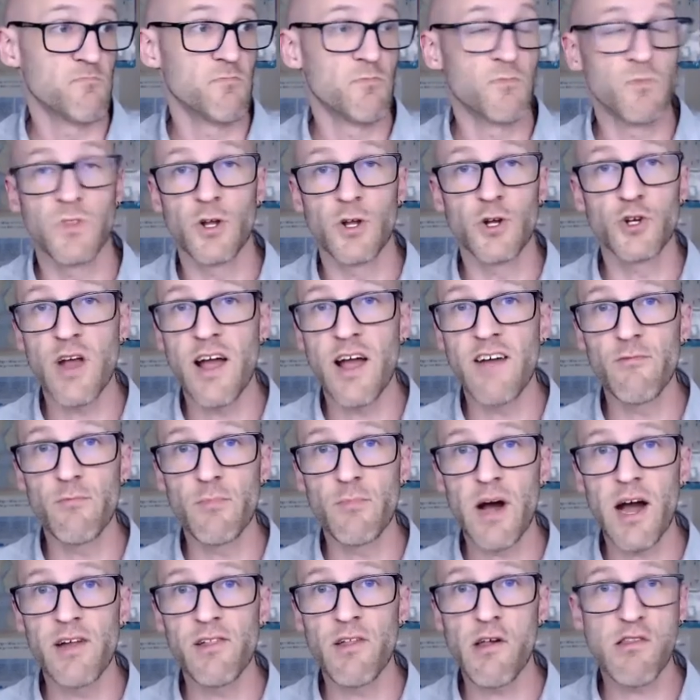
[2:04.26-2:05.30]
They're driving
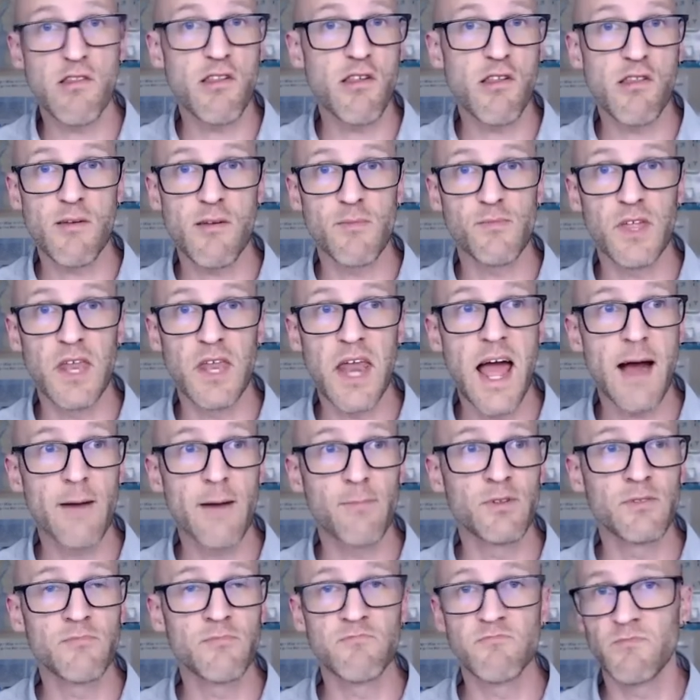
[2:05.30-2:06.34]
by, they see something
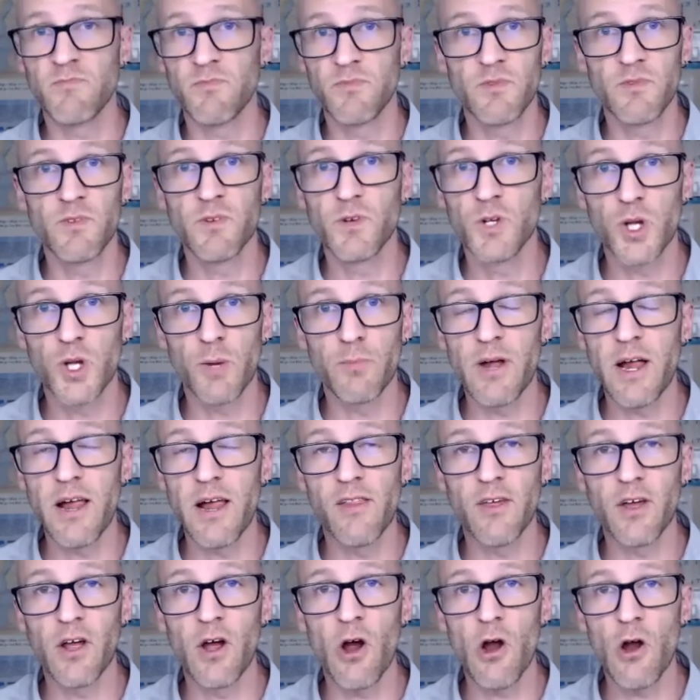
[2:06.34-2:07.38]
happen, jump out of
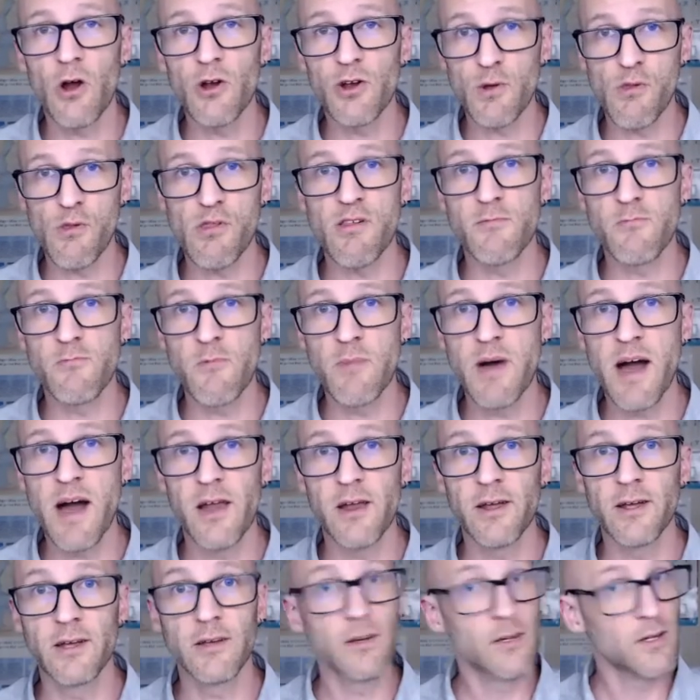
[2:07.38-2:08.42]
the car, do something about
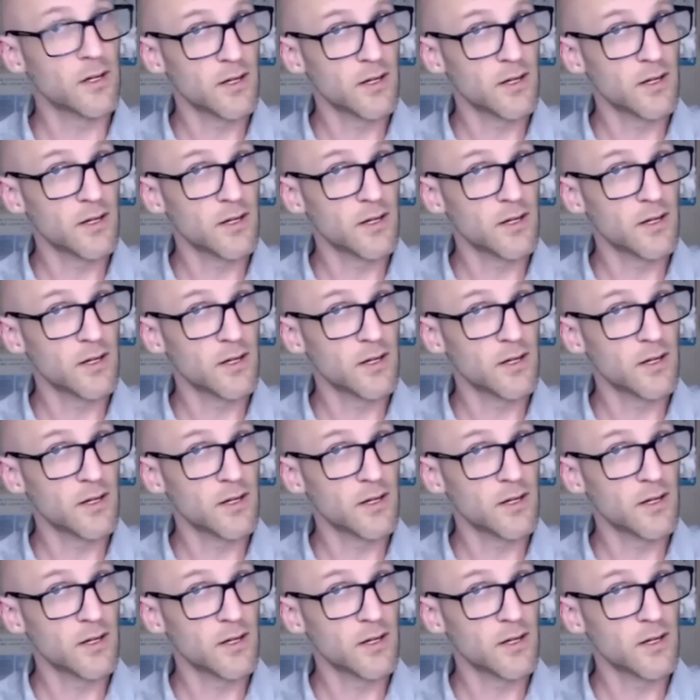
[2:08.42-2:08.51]
it.